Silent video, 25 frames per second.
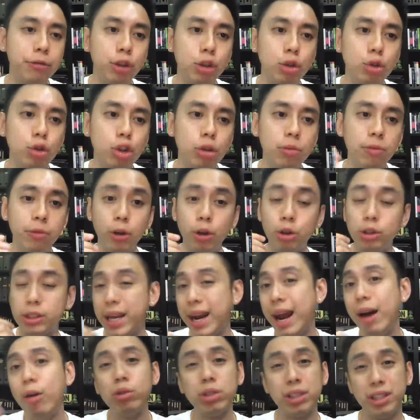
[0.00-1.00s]
YouTube videos,
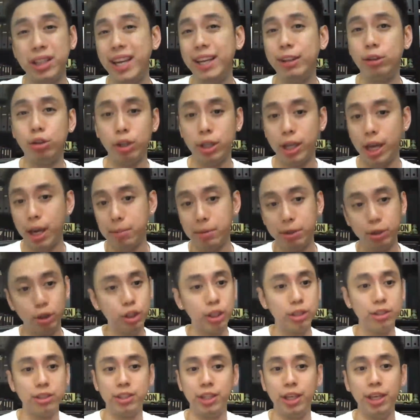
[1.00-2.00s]
and I was late to the game, as you
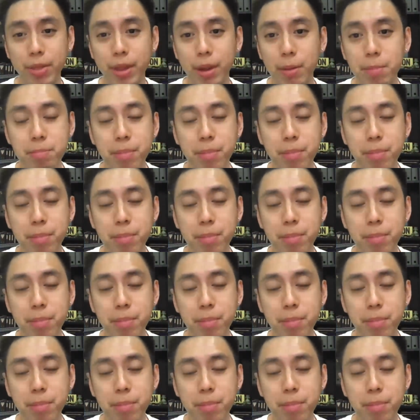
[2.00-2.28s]
can see,